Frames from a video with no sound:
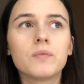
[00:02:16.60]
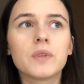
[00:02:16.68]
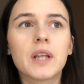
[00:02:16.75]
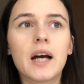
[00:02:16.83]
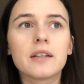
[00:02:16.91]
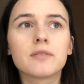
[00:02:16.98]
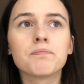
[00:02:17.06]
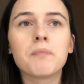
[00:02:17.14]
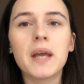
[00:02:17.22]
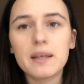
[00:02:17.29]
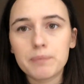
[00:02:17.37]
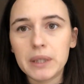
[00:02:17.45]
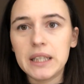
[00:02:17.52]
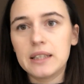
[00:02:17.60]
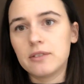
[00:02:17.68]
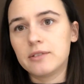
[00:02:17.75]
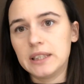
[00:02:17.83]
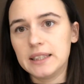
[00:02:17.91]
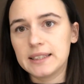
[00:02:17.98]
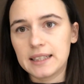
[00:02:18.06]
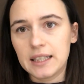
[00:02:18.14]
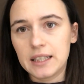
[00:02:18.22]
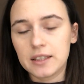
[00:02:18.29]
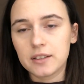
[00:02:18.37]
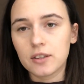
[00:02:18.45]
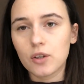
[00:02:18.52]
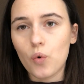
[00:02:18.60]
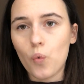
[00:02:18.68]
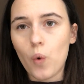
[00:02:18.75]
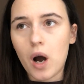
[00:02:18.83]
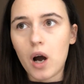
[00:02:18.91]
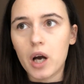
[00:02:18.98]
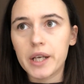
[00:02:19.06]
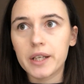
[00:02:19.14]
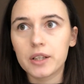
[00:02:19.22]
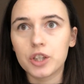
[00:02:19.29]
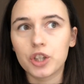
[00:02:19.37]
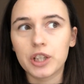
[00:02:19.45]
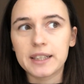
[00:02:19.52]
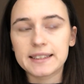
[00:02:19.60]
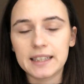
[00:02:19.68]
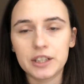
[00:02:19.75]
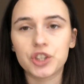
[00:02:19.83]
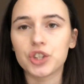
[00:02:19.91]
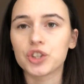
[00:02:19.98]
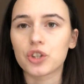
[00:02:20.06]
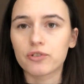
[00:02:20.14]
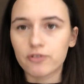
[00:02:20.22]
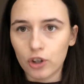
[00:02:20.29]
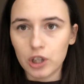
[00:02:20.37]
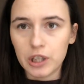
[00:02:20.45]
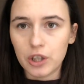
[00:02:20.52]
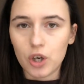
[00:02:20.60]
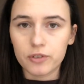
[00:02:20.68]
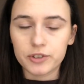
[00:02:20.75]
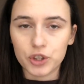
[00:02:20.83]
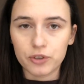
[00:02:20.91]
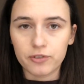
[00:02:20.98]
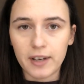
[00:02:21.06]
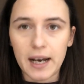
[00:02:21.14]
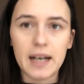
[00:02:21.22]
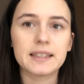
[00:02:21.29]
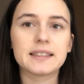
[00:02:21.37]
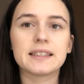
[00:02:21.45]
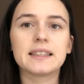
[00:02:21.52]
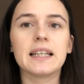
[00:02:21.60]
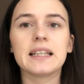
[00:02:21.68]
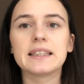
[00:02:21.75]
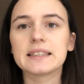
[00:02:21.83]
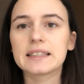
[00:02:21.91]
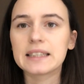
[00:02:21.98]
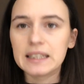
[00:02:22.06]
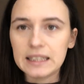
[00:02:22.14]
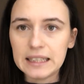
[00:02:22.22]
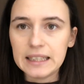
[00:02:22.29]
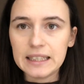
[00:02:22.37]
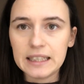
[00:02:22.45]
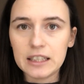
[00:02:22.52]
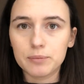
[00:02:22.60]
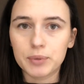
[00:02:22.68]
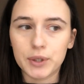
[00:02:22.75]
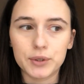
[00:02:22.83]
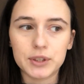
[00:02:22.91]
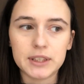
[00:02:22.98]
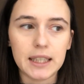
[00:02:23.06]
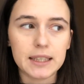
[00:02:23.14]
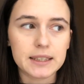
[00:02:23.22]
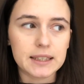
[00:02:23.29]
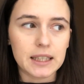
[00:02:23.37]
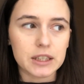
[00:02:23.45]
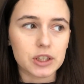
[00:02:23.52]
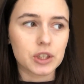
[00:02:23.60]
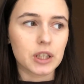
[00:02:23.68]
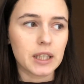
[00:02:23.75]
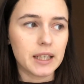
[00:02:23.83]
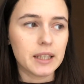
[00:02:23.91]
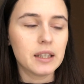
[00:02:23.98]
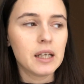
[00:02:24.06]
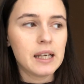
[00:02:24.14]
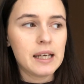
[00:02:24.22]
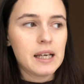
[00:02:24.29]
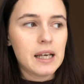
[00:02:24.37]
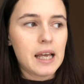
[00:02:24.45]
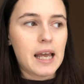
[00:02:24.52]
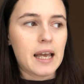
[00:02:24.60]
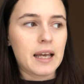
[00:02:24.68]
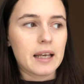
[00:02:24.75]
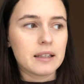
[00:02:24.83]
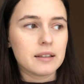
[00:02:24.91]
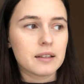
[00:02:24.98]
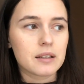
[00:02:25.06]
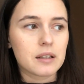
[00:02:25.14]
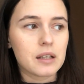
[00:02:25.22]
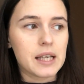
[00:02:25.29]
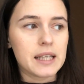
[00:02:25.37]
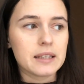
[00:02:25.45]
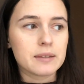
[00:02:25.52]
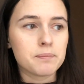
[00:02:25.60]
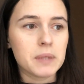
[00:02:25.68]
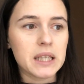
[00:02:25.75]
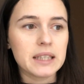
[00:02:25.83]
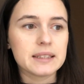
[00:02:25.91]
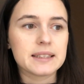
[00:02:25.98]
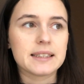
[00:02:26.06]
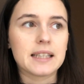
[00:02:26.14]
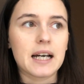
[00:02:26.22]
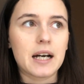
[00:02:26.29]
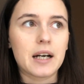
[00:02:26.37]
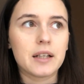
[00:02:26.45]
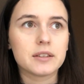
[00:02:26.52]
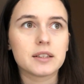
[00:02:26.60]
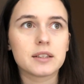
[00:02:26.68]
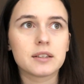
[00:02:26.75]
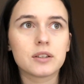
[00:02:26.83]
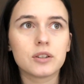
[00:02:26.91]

that may be the reason why your extensions are falling off too fast is cleaning process, actually. And it means that